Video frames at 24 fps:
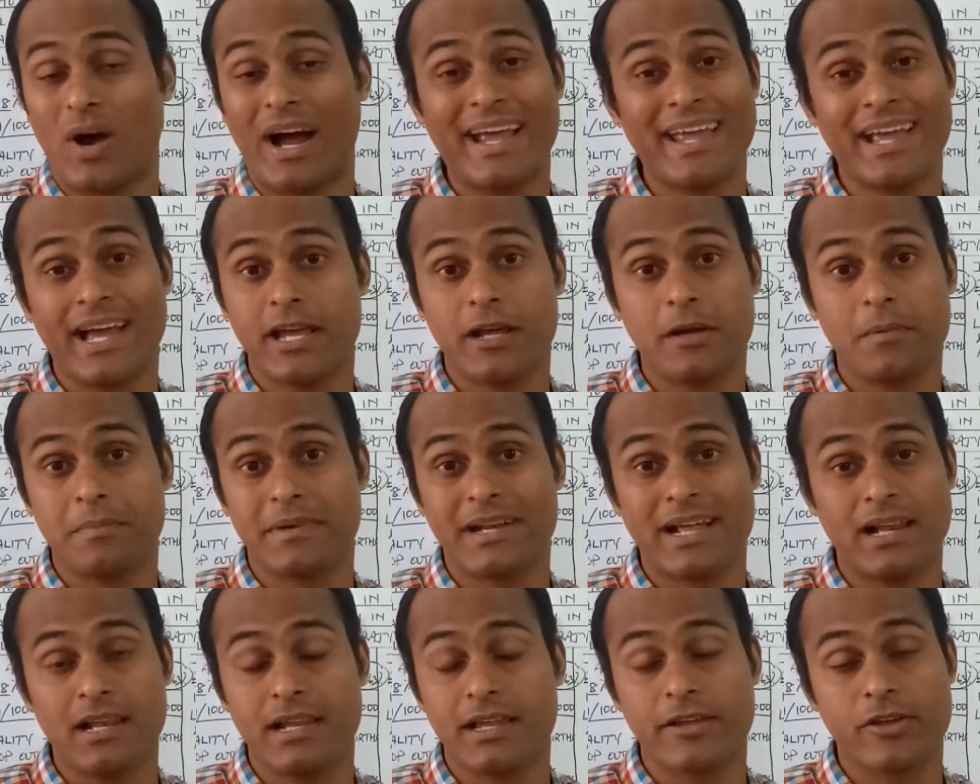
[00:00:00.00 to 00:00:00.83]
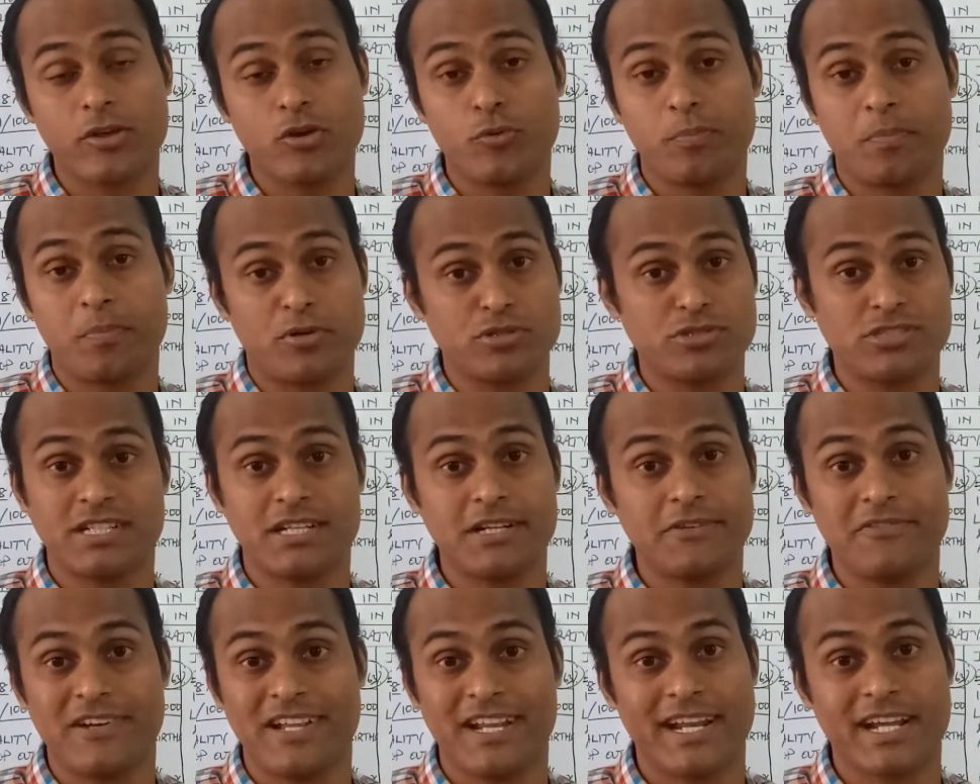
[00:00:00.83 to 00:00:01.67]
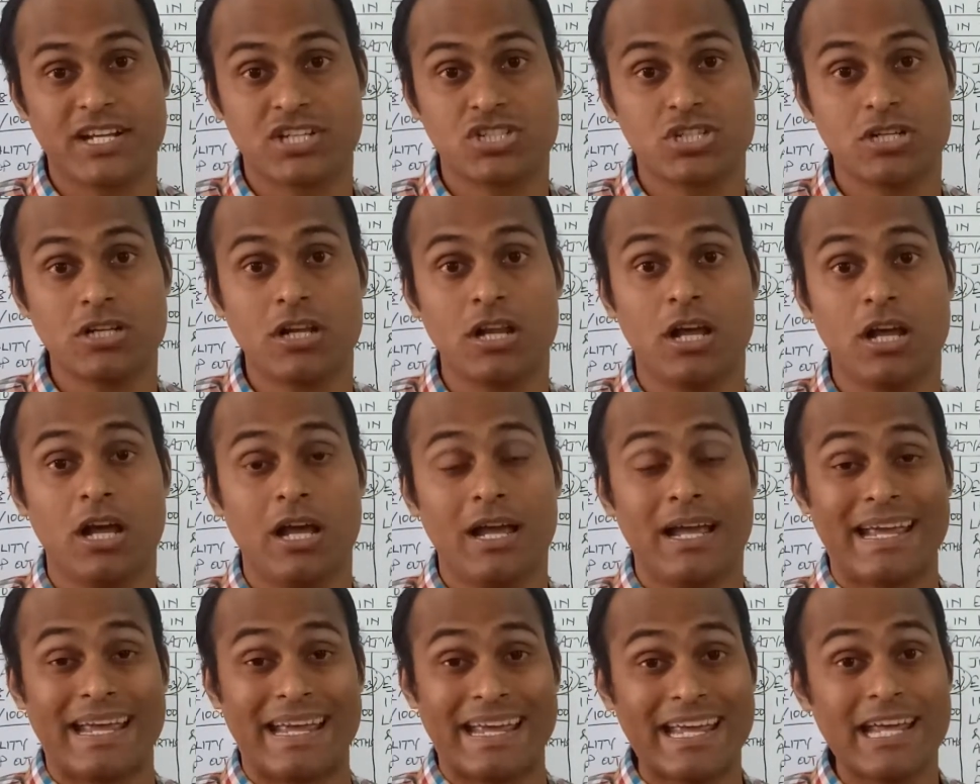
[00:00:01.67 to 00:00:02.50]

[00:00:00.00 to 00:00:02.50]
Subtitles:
Why I am telling you positive direction?